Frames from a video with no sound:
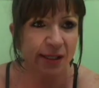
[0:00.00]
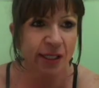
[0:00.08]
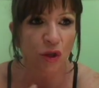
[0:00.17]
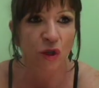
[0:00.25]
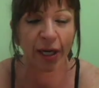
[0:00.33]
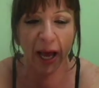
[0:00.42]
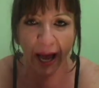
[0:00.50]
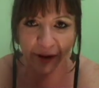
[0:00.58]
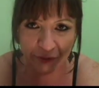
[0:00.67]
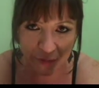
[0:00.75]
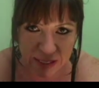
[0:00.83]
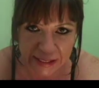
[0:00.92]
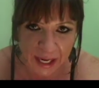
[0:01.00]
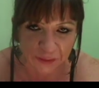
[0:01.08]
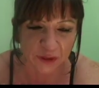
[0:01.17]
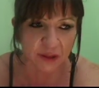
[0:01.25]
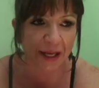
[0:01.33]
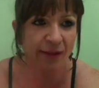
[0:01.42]
then you're going to have meat
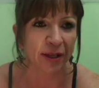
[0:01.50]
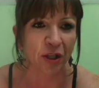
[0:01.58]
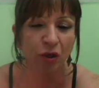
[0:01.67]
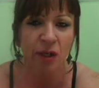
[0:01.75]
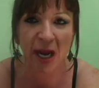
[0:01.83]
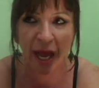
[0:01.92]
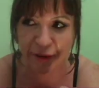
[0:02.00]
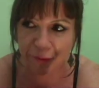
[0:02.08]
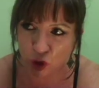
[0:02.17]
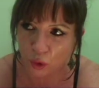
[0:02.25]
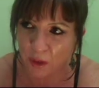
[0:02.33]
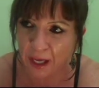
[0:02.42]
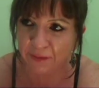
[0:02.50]
after that, then you're going to have tuna